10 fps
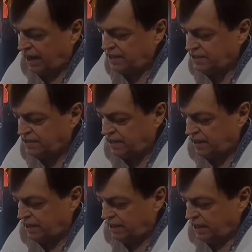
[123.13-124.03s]

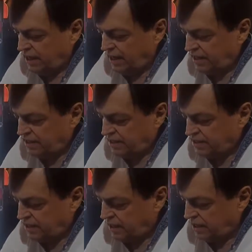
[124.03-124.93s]
AC
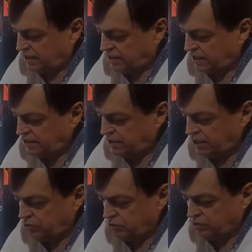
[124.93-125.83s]
industrial
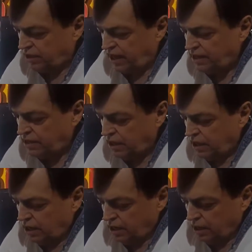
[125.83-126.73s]
electricity to create
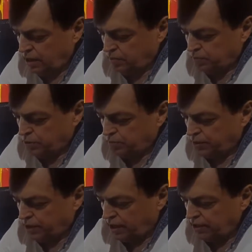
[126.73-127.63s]
a
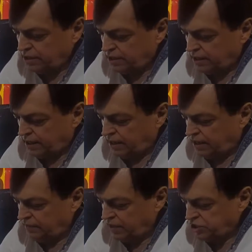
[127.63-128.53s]
proprietary
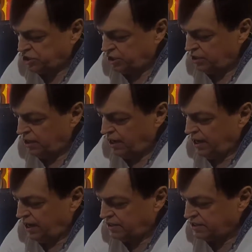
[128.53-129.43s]
invention
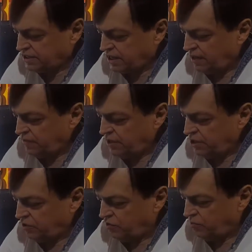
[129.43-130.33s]
and
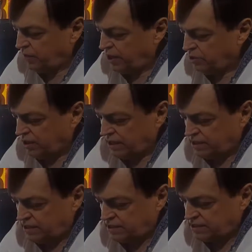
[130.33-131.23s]
discovery of
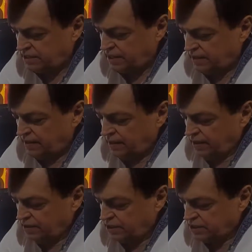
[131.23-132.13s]
bioelectricity.
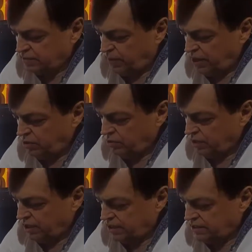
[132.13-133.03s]
This
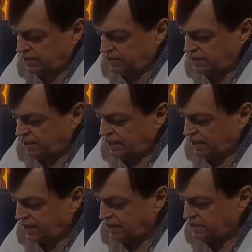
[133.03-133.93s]
bioelectricity
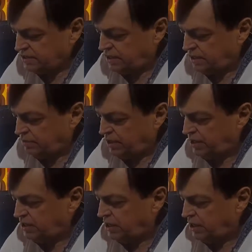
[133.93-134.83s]
has the
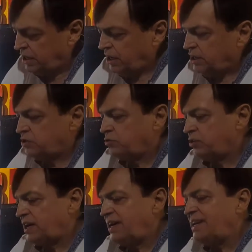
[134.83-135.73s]
ability to
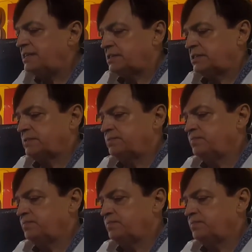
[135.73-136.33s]
release